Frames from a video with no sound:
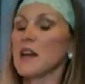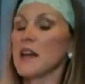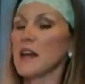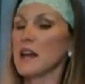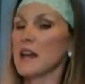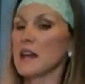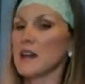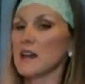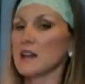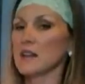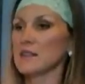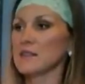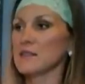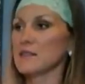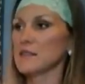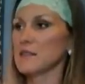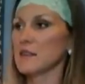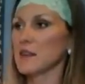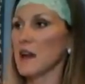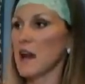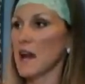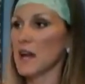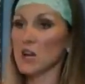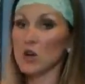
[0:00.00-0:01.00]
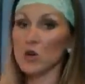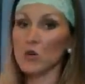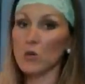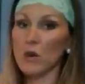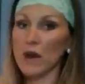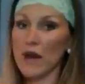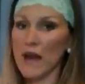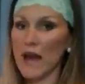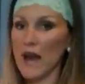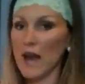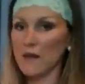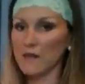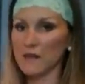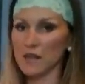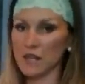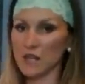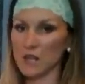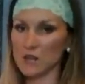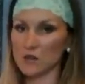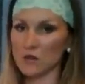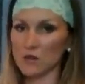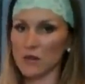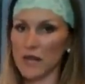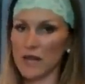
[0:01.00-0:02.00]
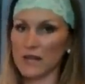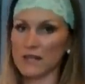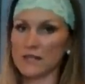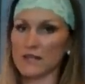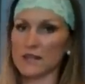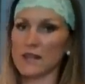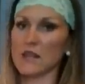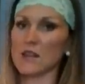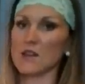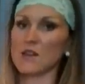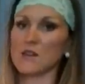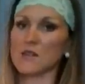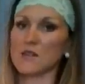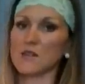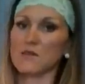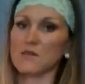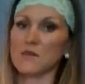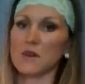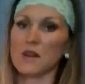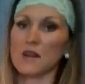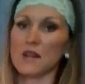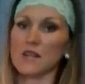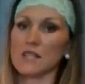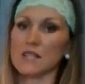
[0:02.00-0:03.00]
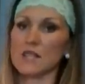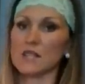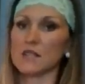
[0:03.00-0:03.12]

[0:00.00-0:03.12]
and I don't have any other legs in Harrisonville.